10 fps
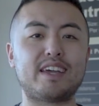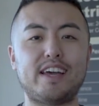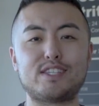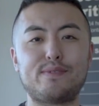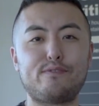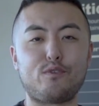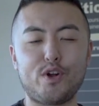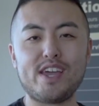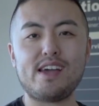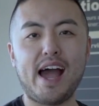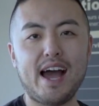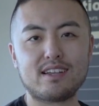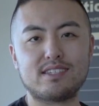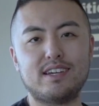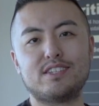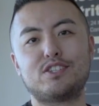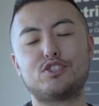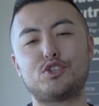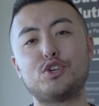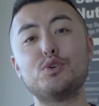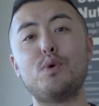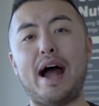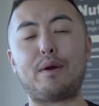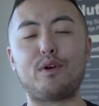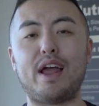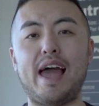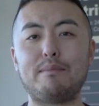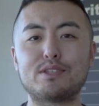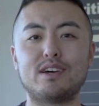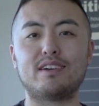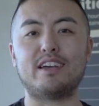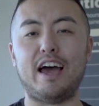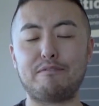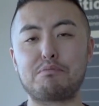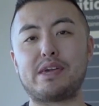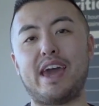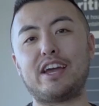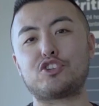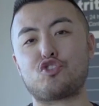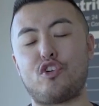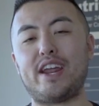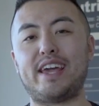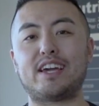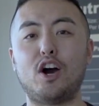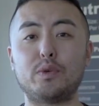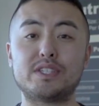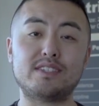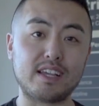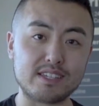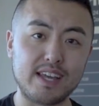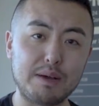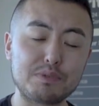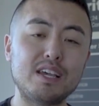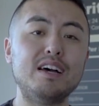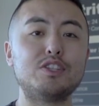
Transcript: gets free access to our Amazon FBA training called 6 Steps